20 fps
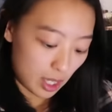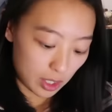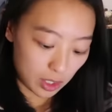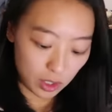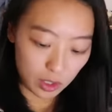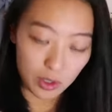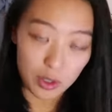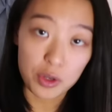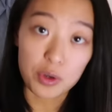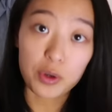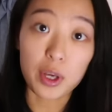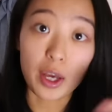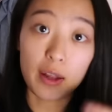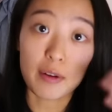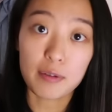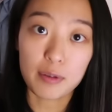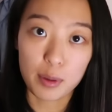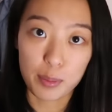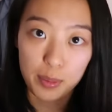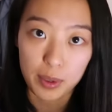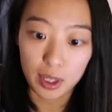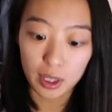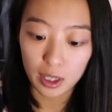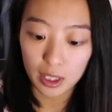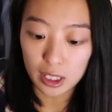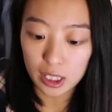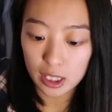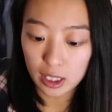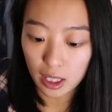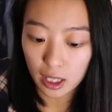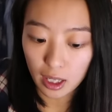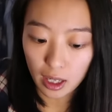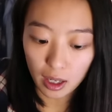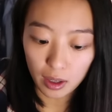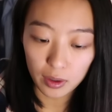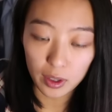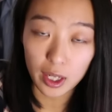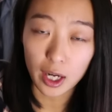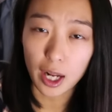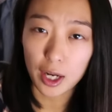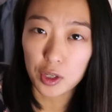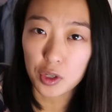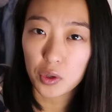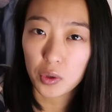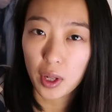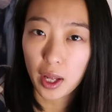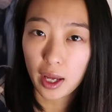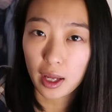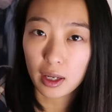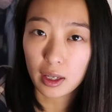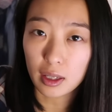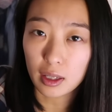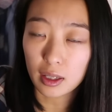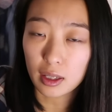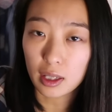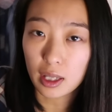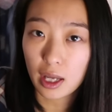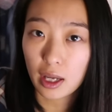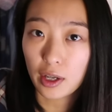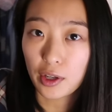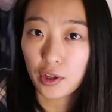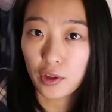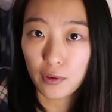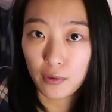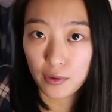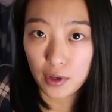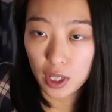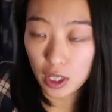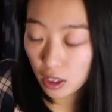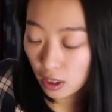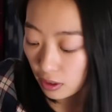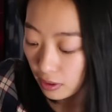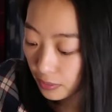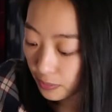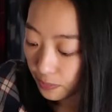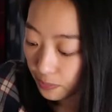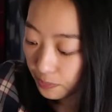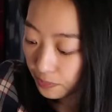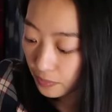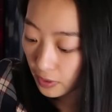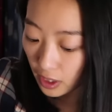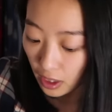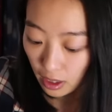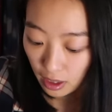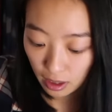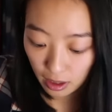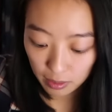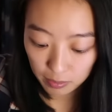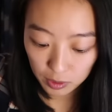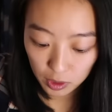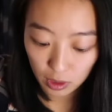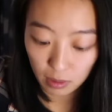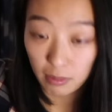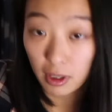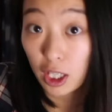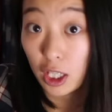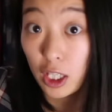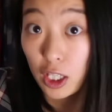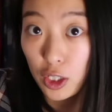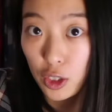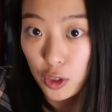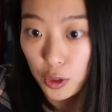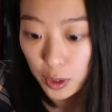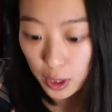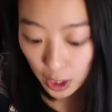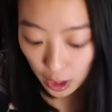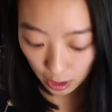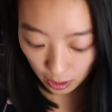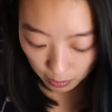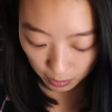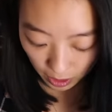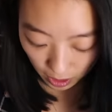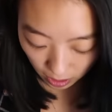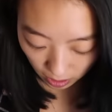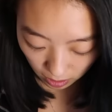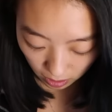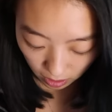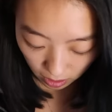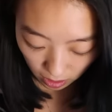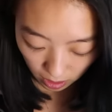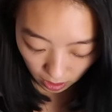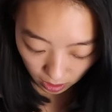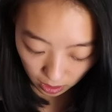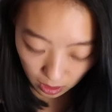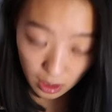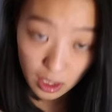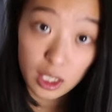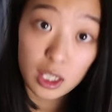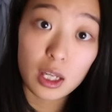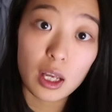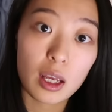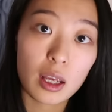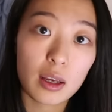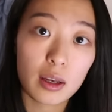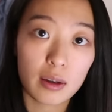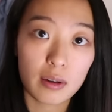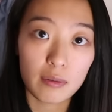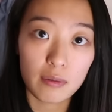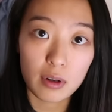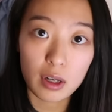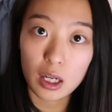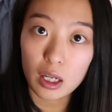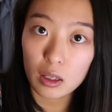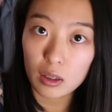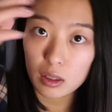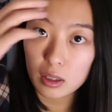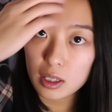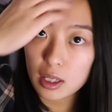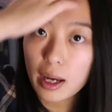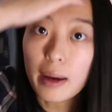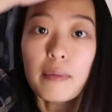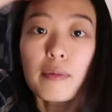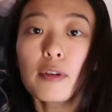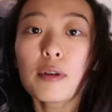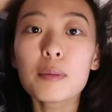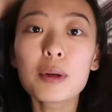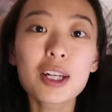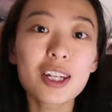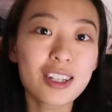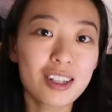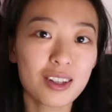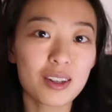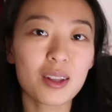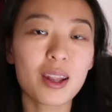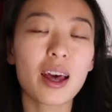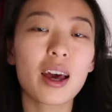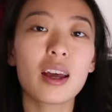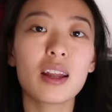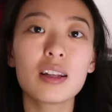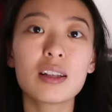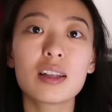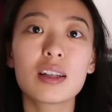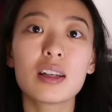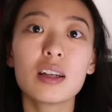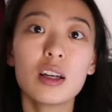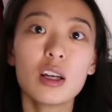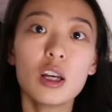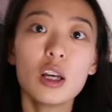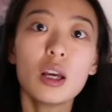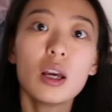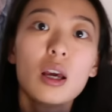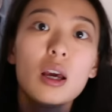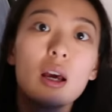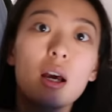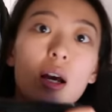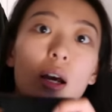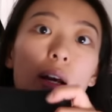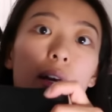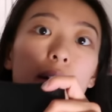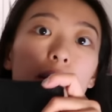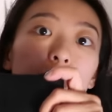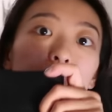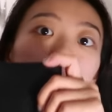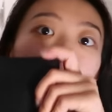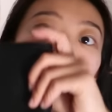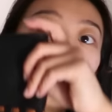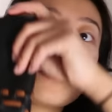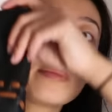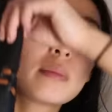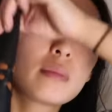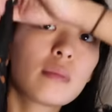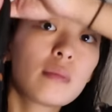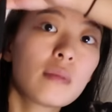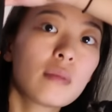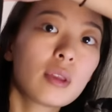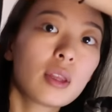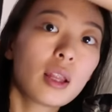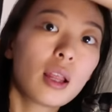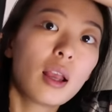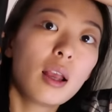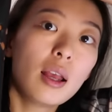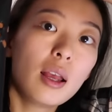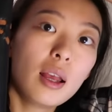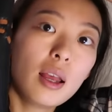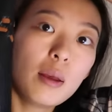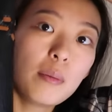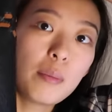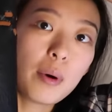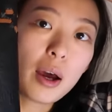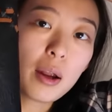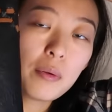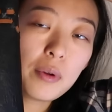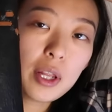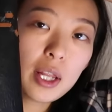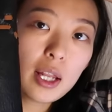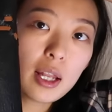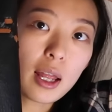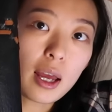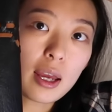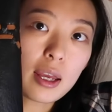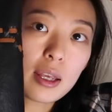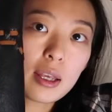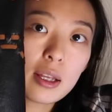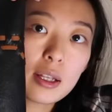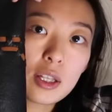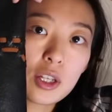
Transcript: So you can flip it inside out, and I do that in that other video. So I'm not gonna do it here because it's gonna take a very long time for me to do that. But I really like it.